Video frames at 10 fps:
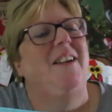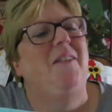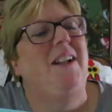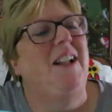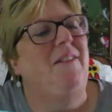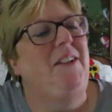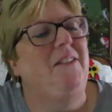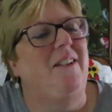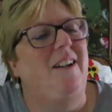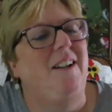We love
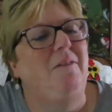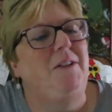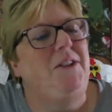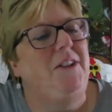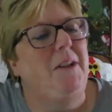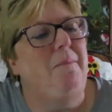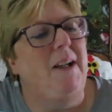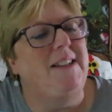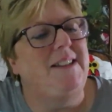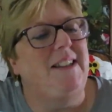you all and wish you the
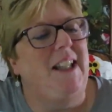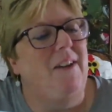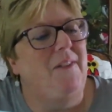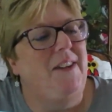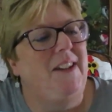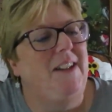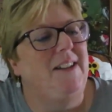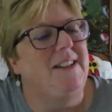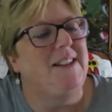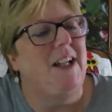best in
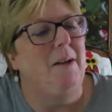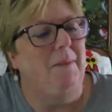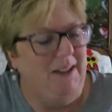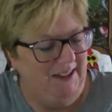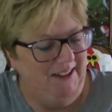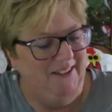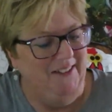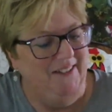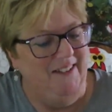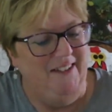everything this coming
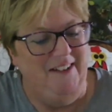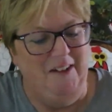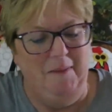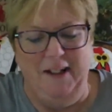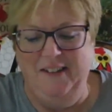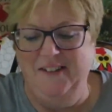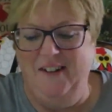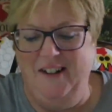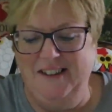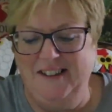year. Oh my
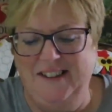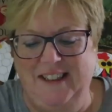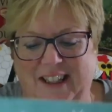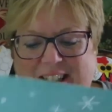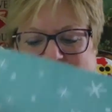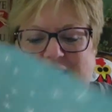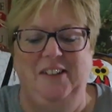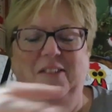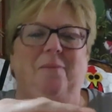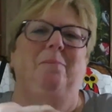gosh, thank
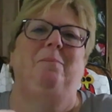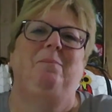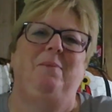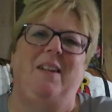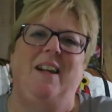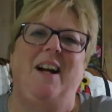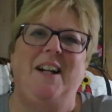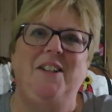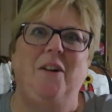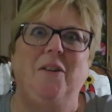you.
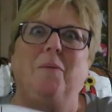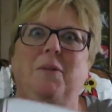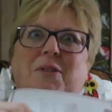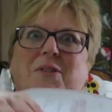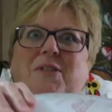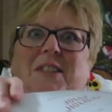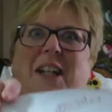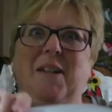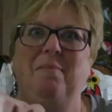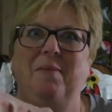I know the rooster's
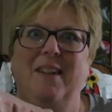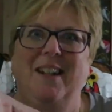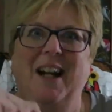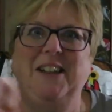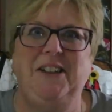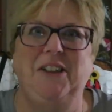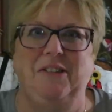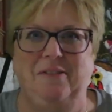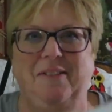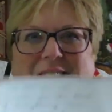name. I
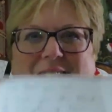do.